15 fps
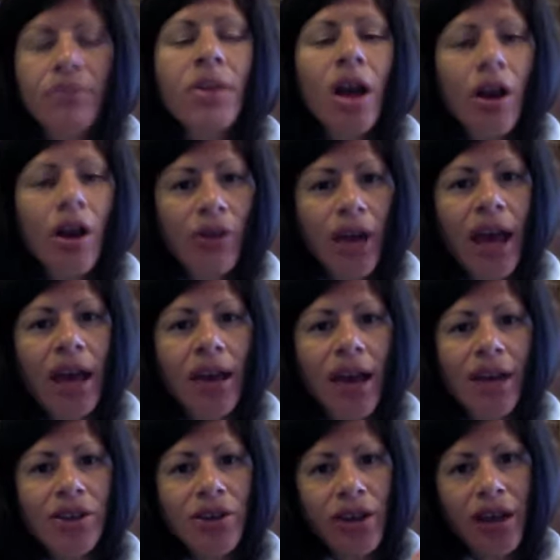Okay, I
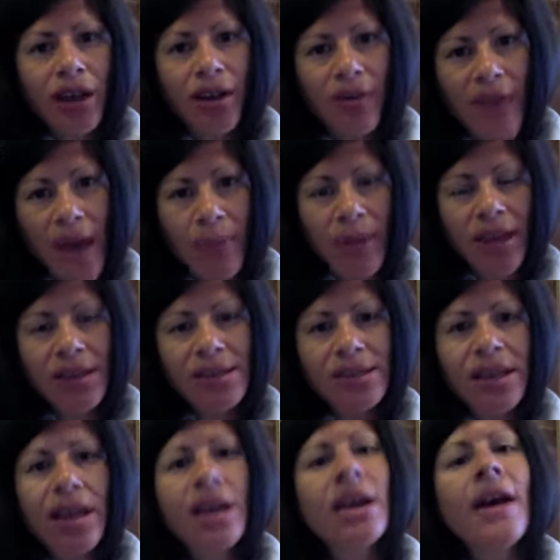took care of that piece
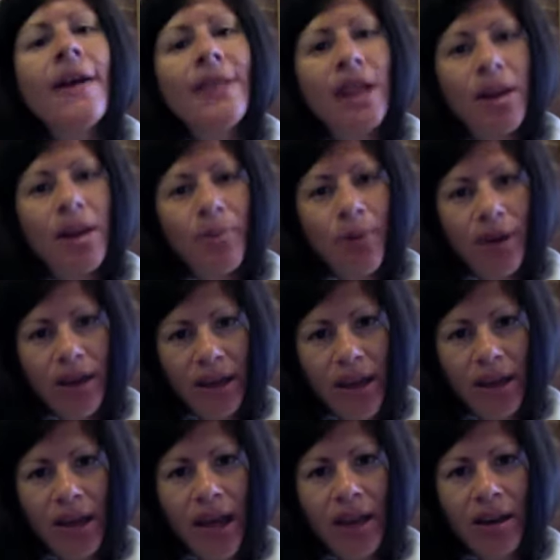and then I put it
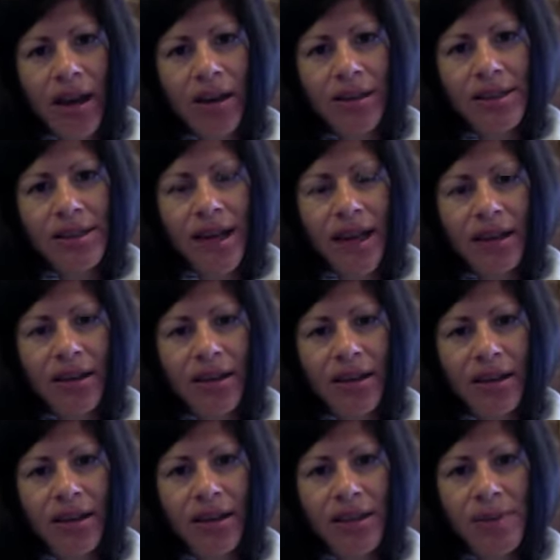again on the side and
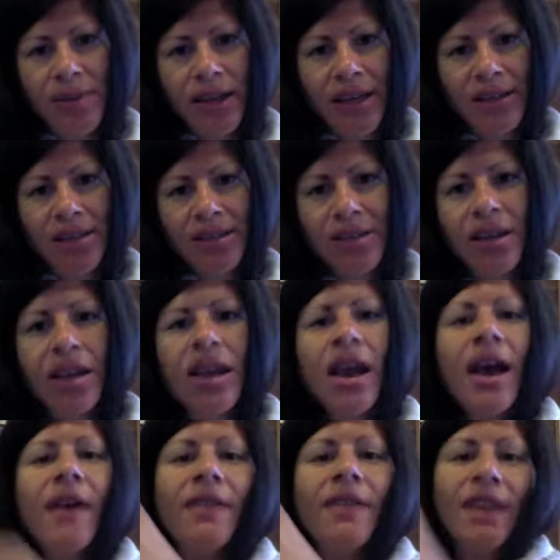in its place.
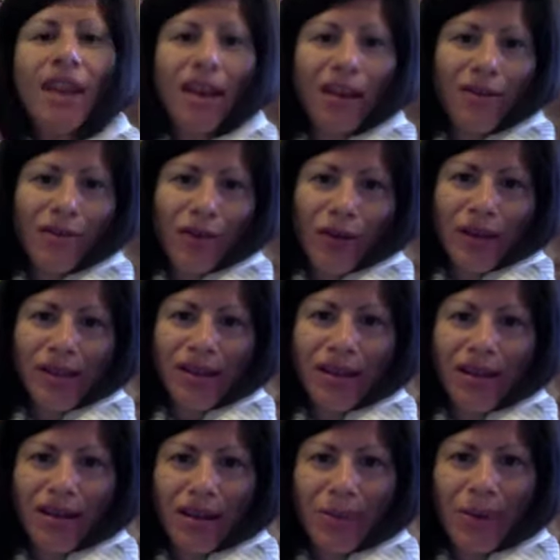And then I can focus again
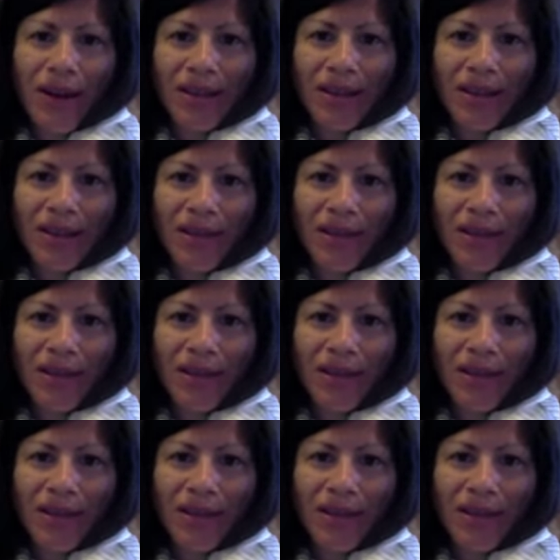on the positive.